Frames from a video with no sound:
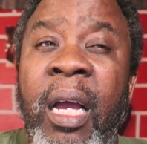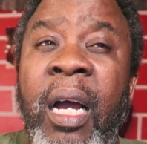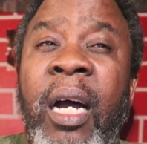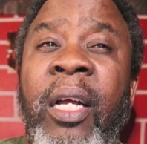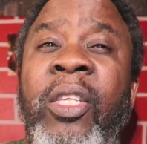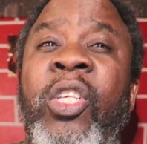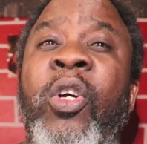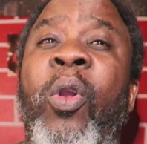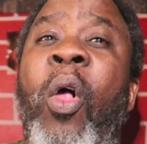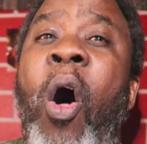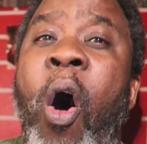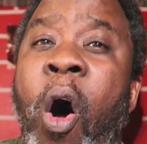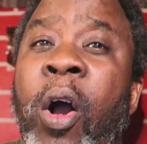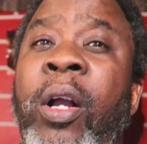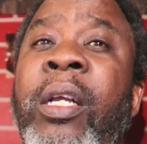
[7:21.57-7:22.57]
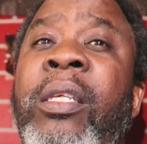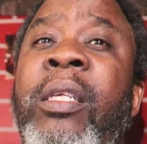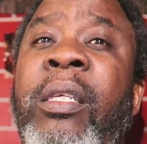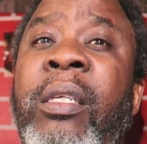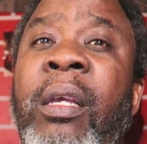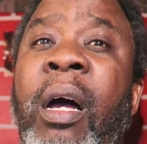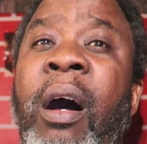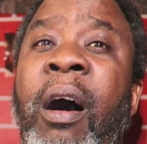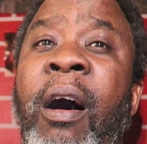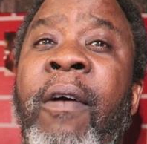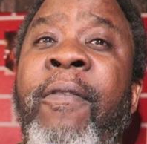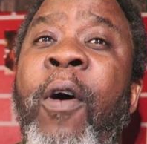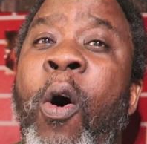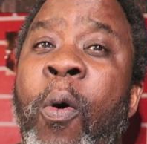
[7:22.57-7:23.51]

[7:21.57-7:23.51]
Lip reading: until August of